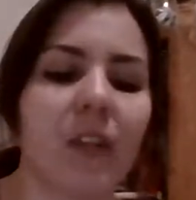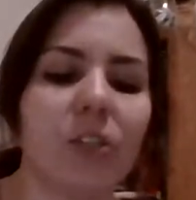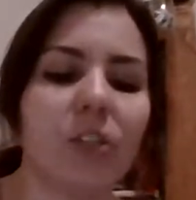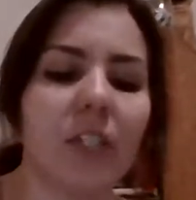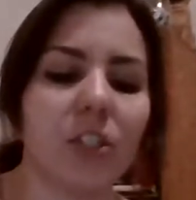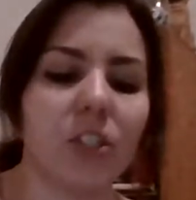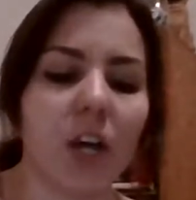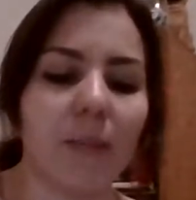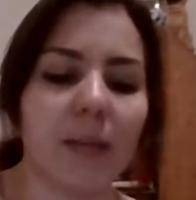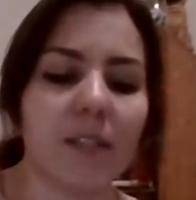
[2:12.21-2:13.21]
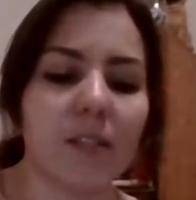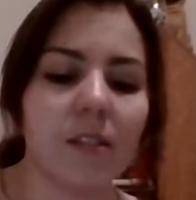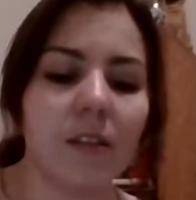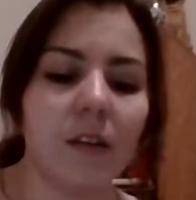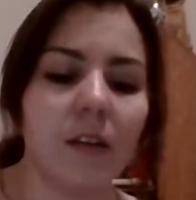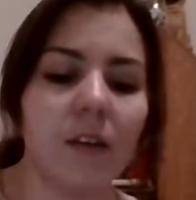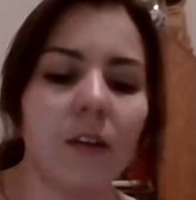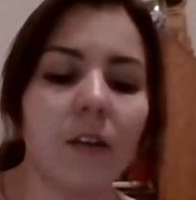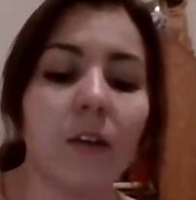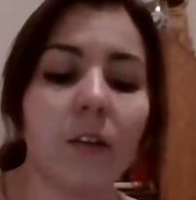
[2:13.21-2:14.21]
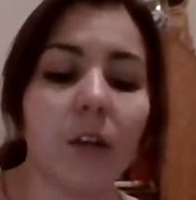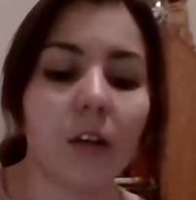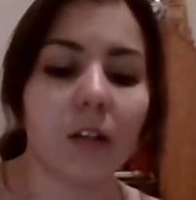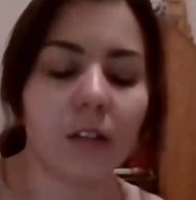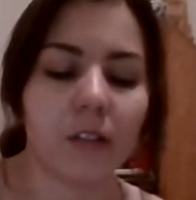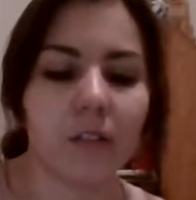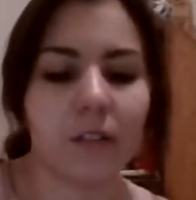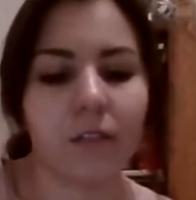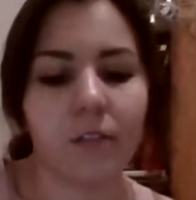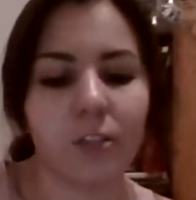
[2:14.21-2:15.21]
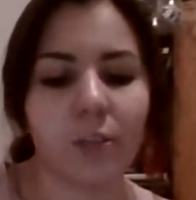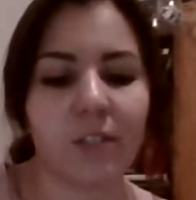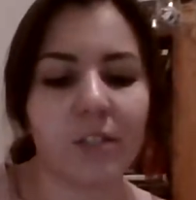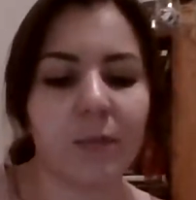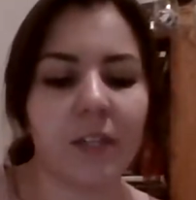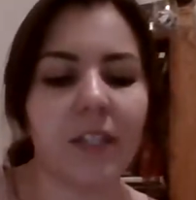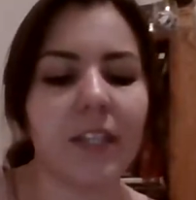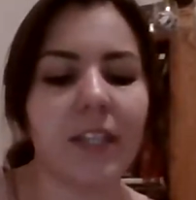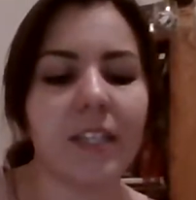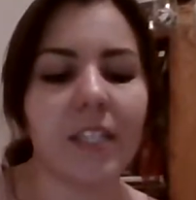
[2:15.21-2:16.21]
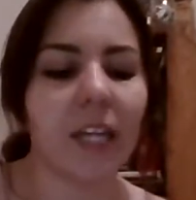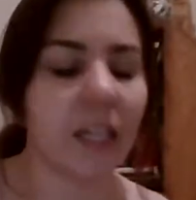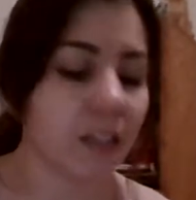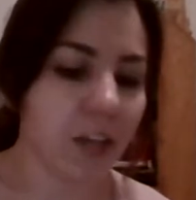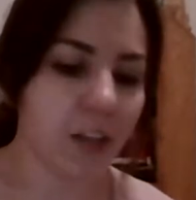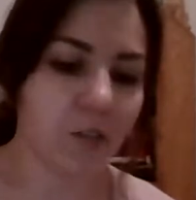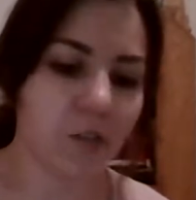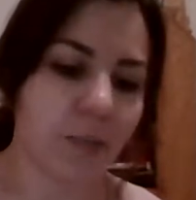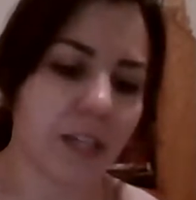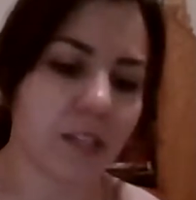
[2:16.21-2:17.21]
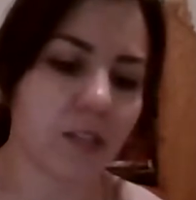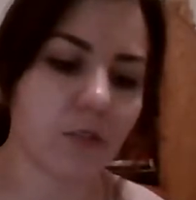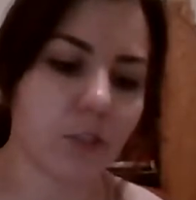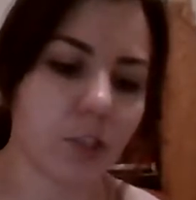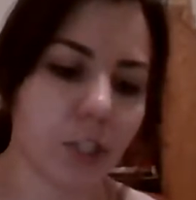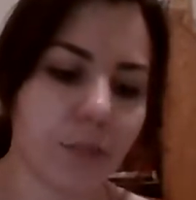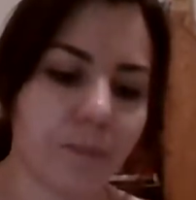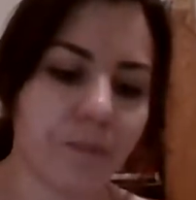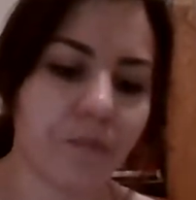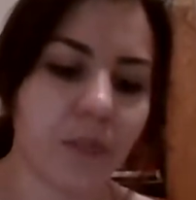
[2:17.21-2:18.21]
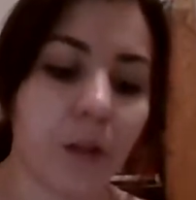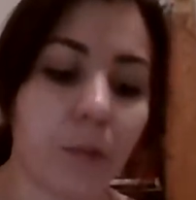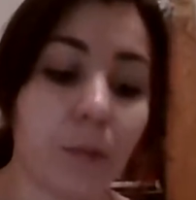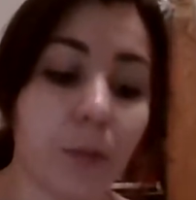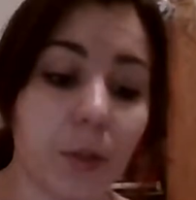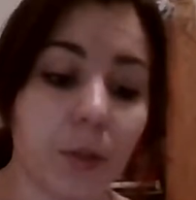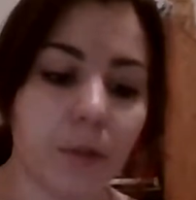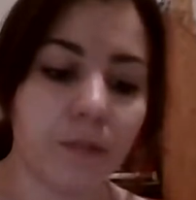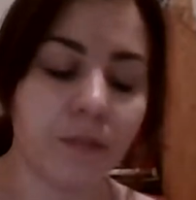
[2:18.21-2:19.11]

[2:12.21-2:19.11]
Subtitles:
She nudged Thomas. "Look," she whispered, indicating the color of the man's loose shirt. "Blue."